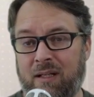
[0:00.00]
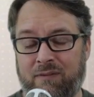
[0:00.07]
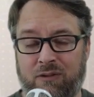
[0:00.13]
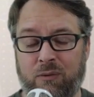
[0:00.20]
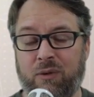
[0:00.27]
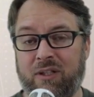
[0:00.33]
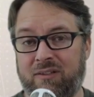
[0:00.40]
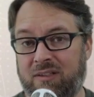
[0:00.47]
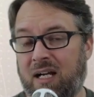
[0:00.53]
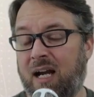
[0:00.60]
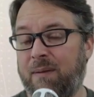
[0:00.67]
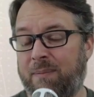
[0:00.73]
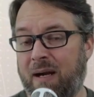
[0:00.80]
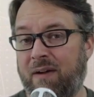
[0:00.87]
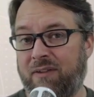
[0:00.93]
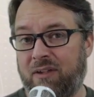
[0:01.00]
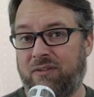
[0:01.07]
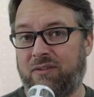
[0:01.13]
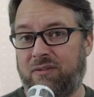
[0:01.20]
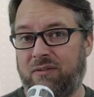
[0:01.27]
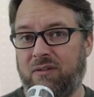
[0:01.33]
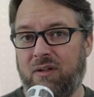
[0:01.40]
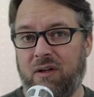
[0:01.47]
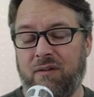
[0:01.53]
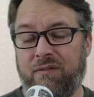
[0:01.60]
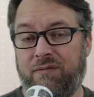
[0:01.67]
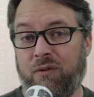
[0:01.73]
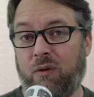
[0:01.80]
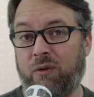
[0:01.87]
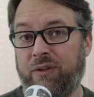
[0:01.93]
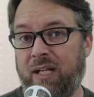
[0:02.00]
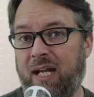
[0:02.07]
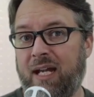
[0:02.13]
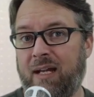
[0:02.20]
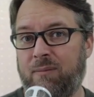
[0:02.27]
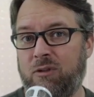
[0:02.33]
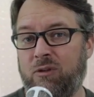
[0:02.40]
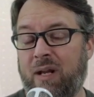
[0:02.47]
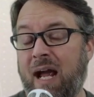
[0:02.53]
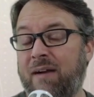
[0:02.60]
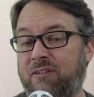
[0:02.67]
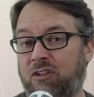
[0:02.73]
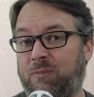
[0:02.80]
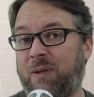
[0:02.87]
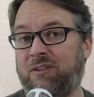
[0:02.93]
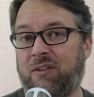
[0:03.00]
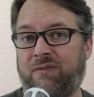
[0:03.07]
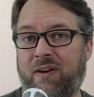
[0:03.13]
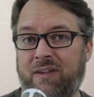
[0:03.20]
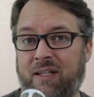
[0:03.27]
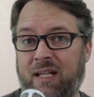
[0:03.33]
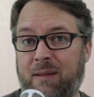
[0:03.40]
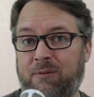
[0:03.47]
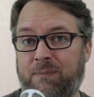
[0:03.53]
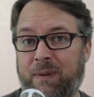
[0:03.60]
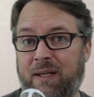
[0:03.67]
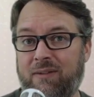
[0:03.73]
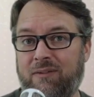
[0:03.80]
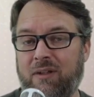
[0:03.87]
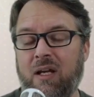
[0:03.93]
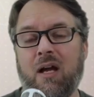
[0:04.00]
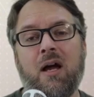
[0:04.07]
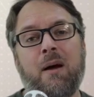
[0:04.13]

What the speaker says: If you were to type out this full name, you would have to specify the namespace.